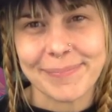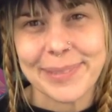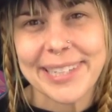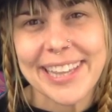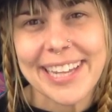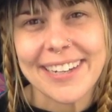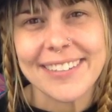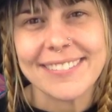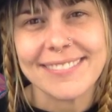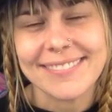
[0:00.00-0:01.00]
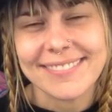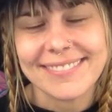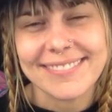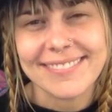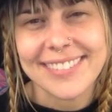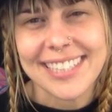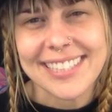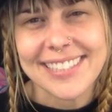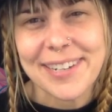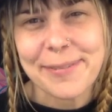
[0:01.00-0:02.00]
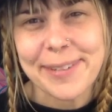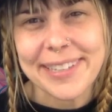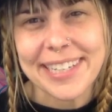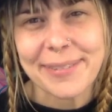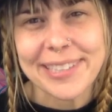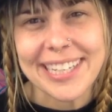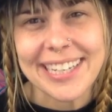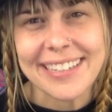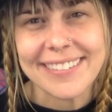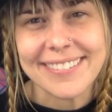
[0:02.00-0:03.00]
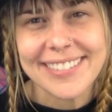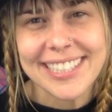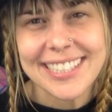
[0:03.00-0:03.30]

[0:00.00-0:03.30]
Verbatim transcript: Breathe out and start feeling relieved.